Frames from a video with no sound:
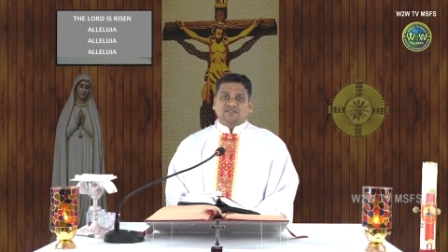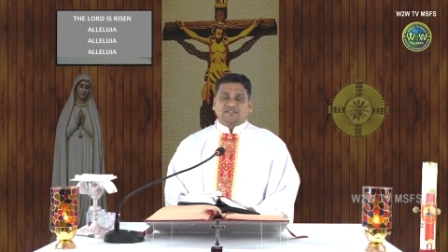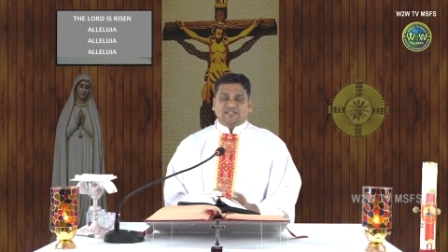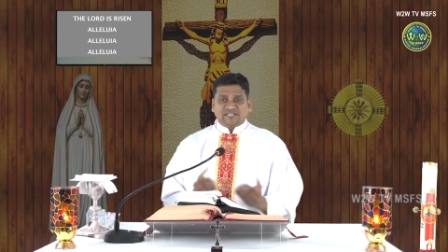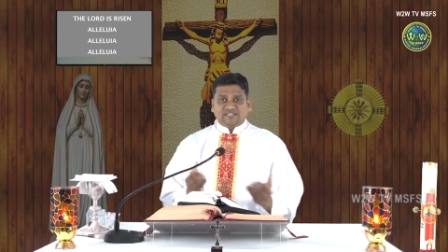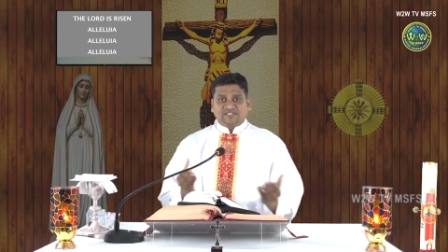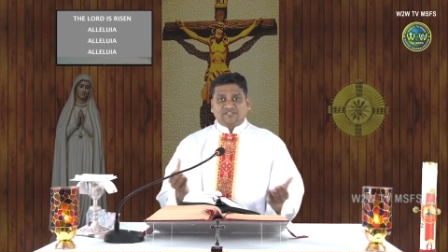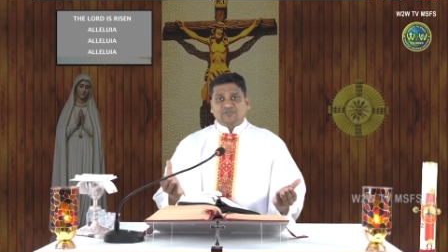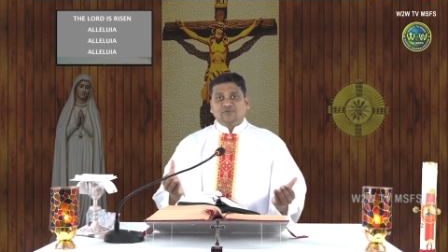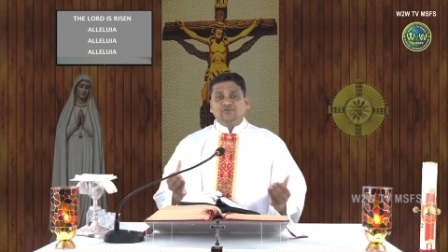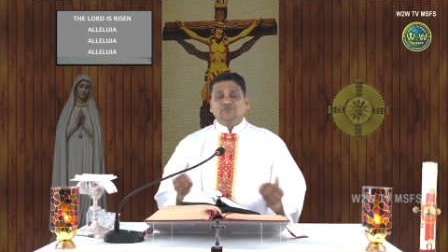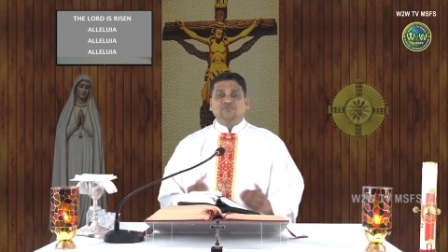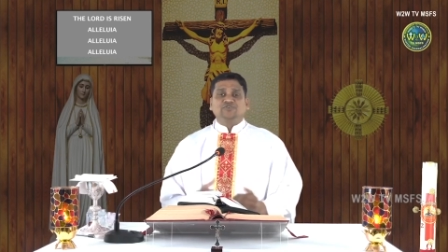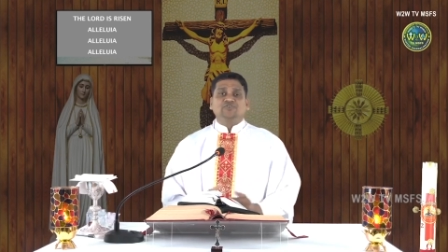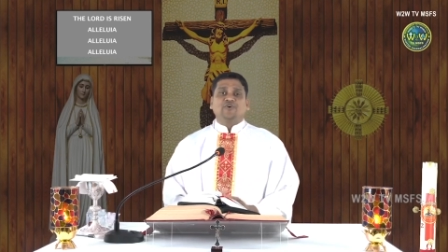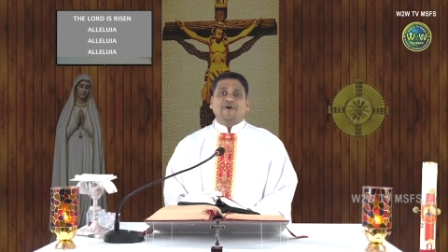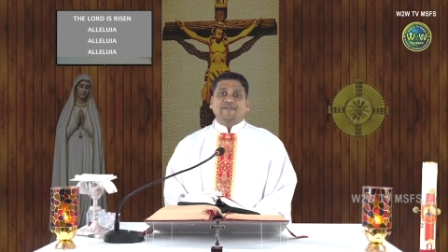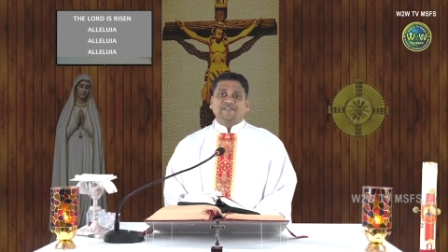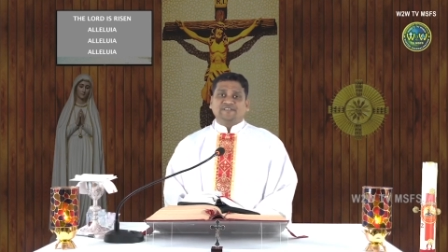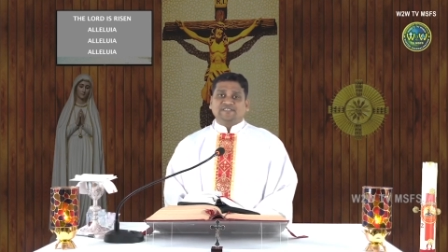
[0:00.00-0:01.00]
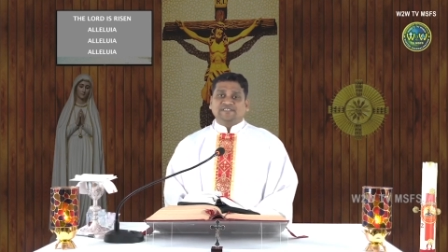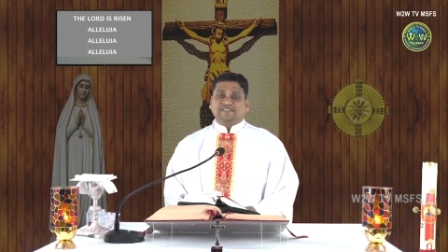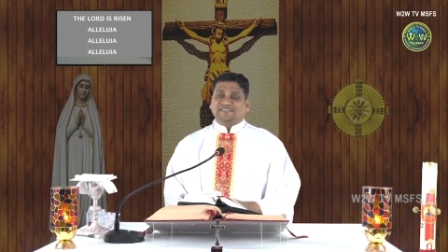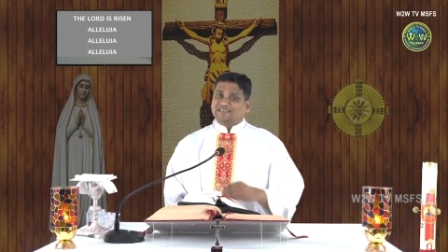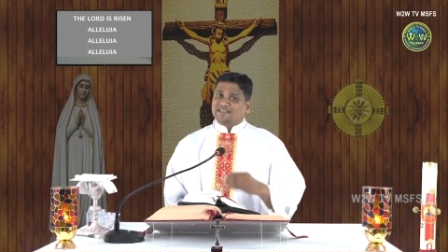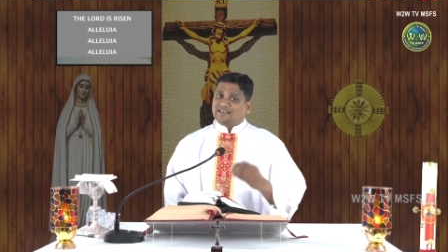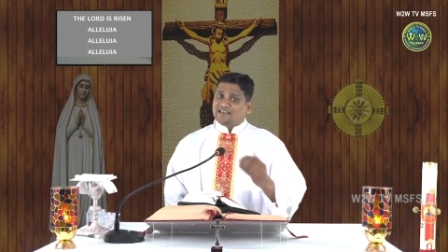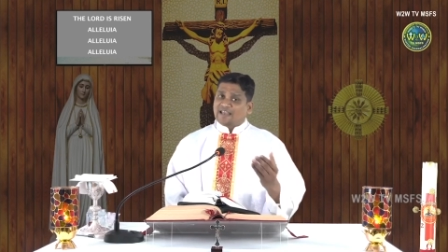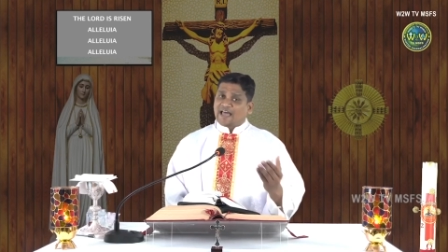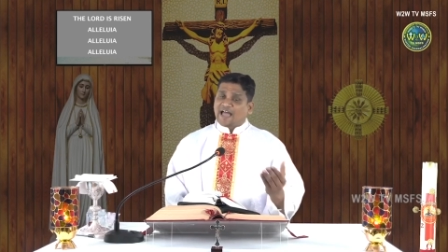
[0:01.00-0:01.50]
these two
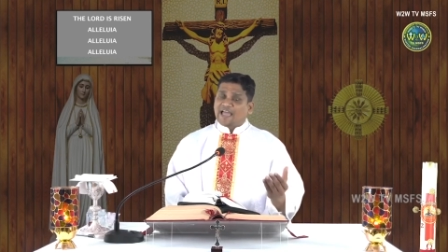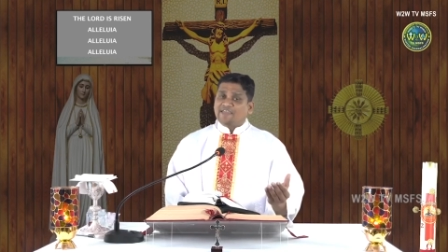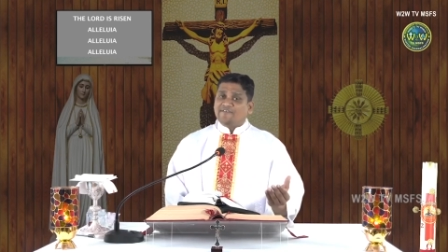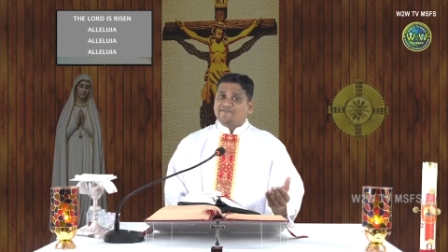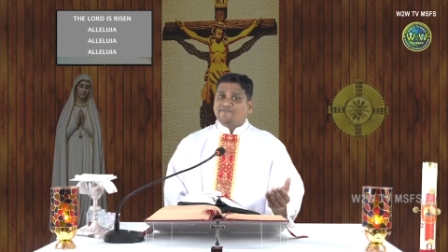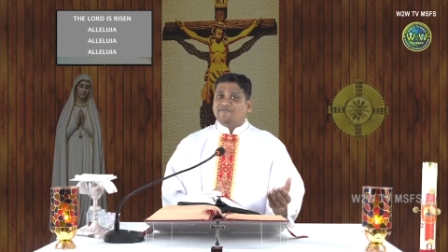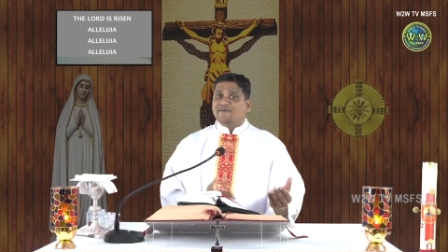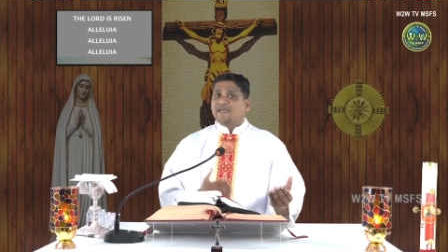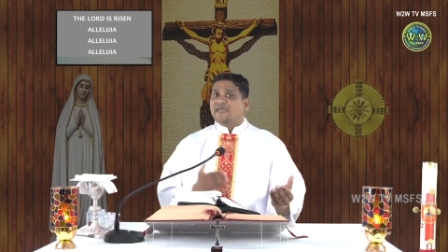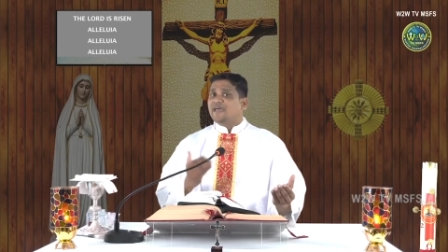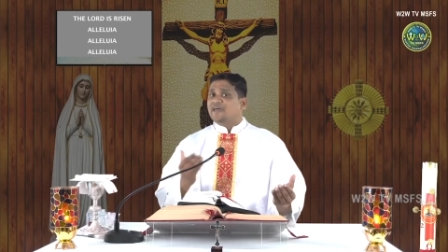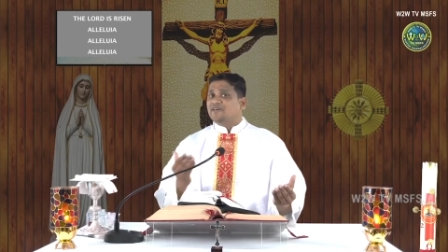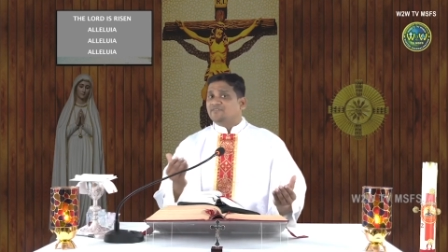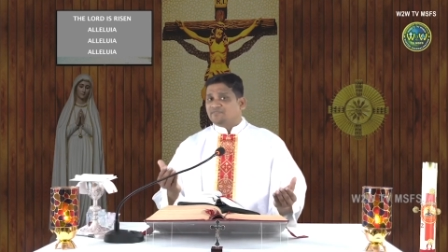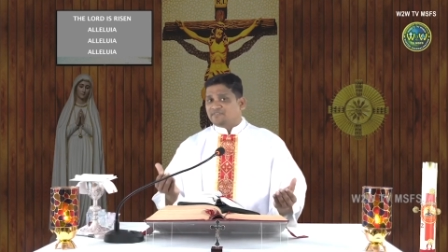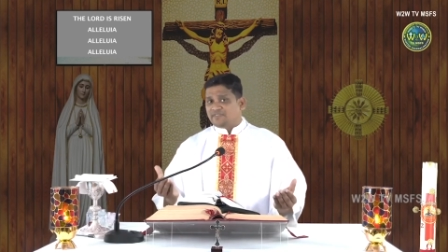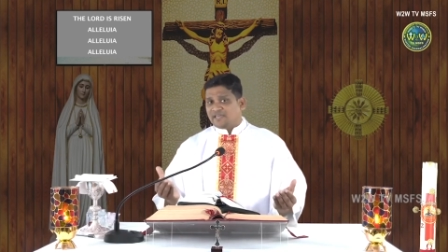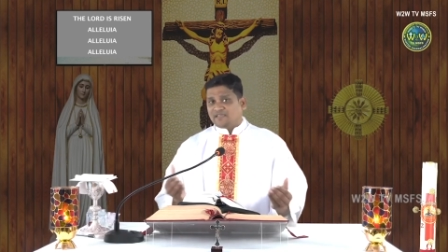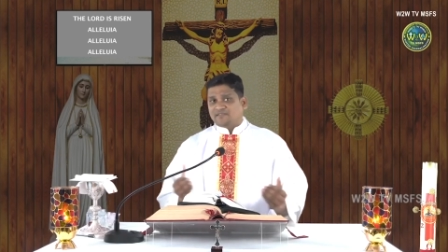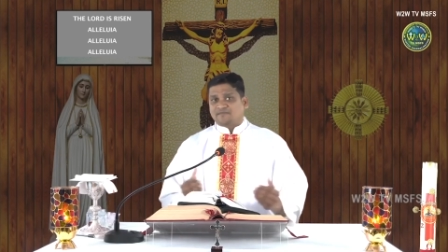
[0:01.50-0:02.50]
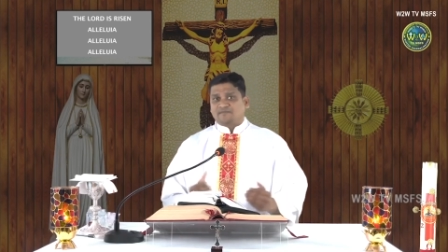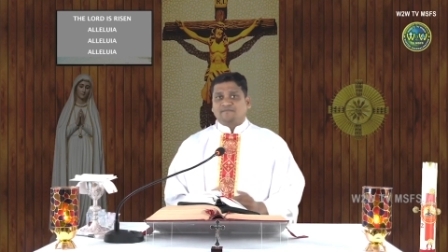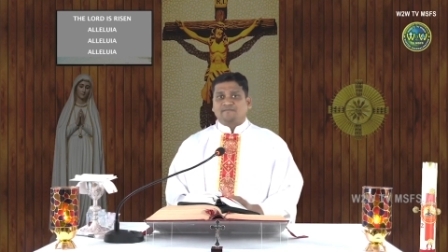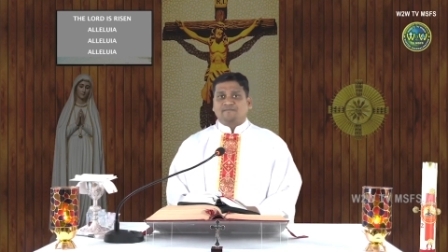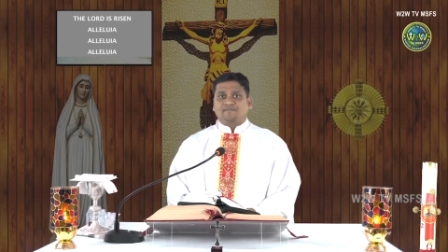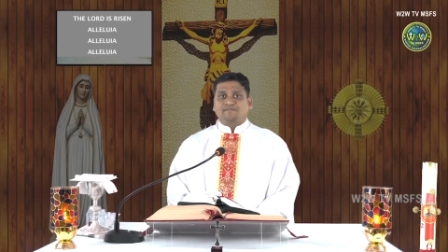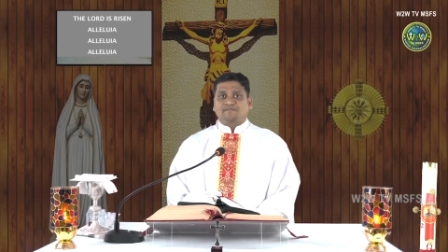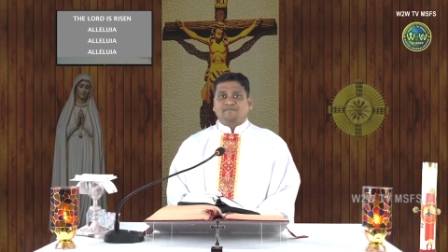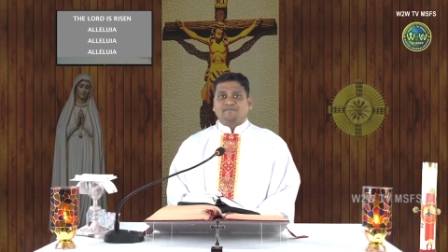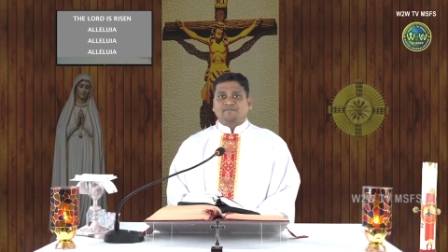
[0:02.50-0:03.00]
choices, life and death.
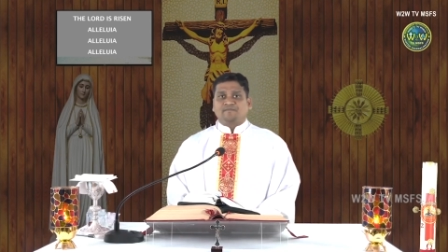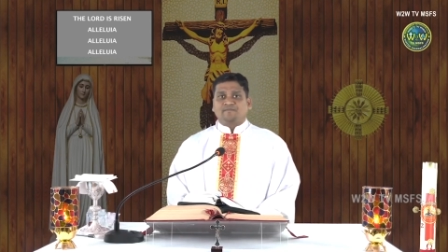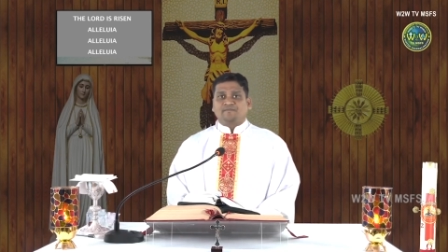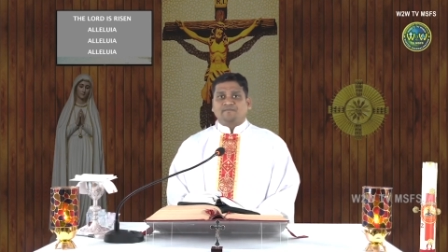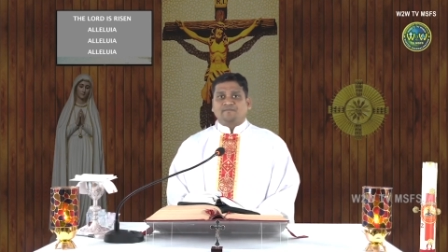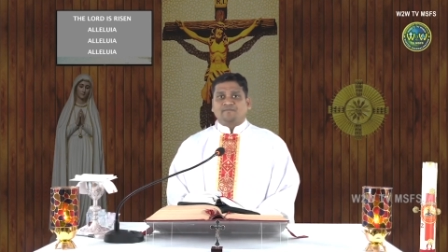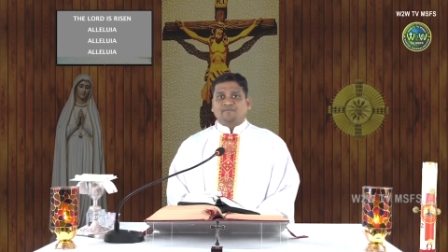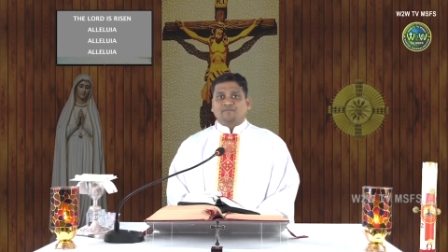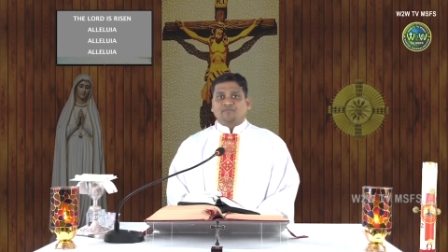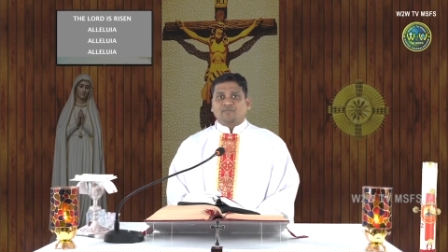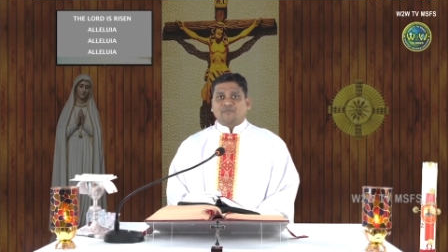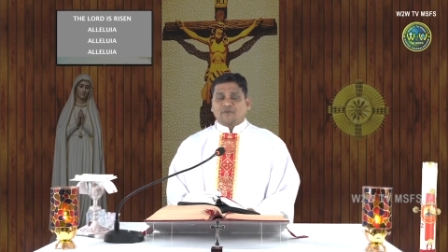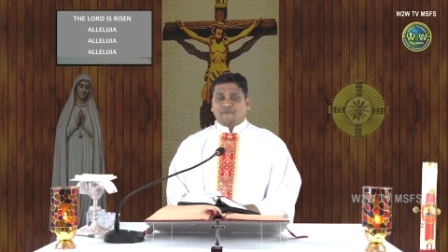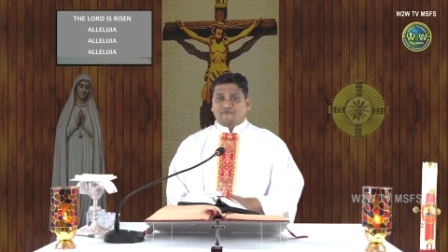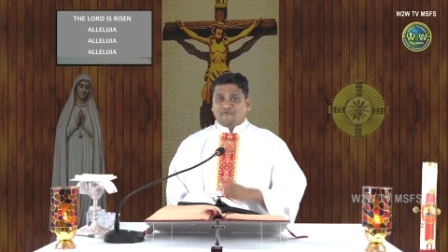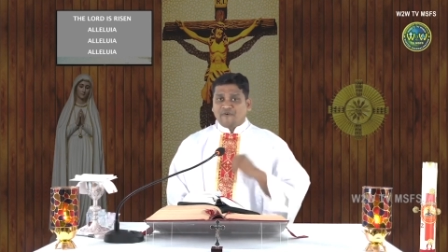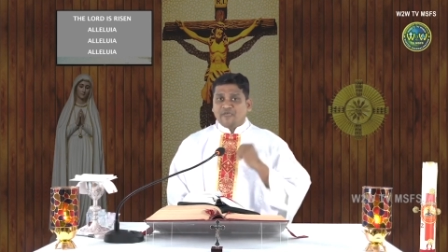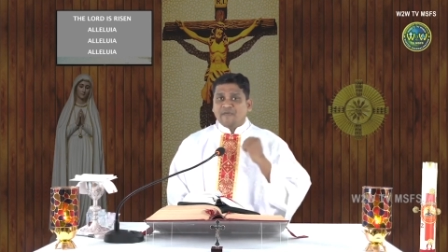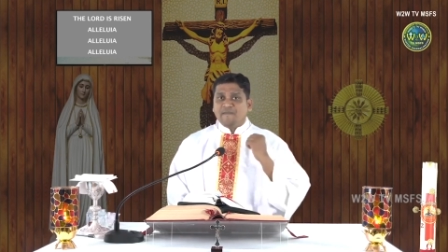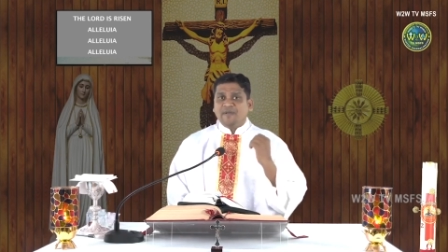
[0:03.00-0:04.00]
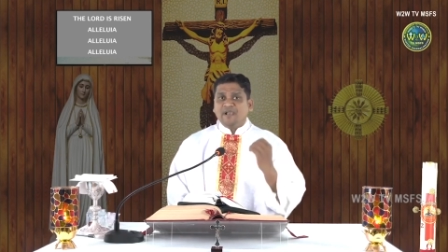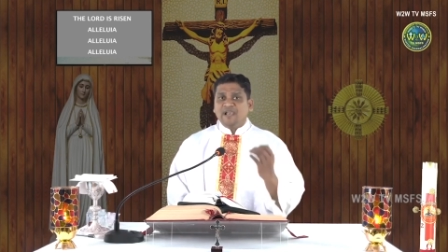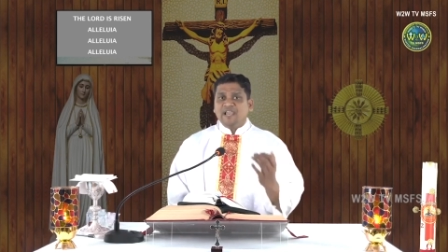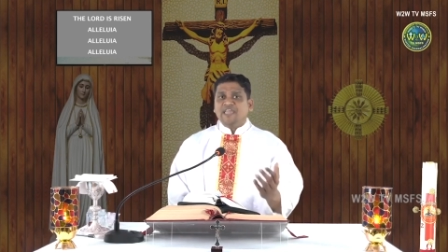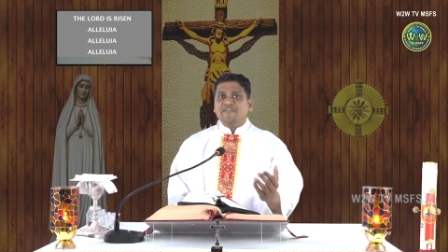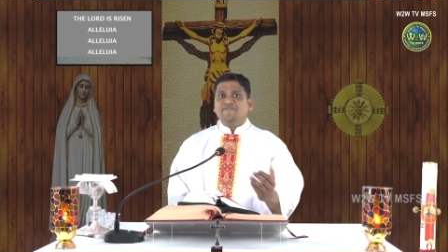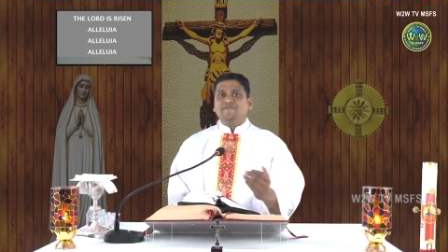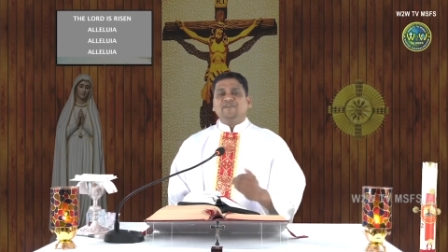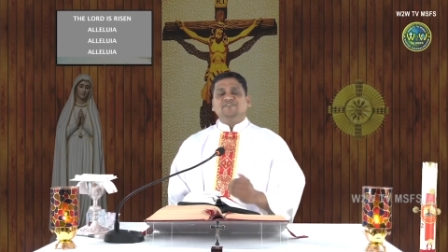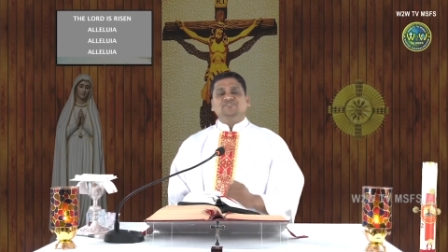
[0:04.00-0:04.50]
If we
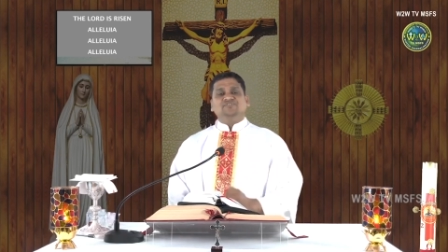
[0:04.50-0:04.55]
believe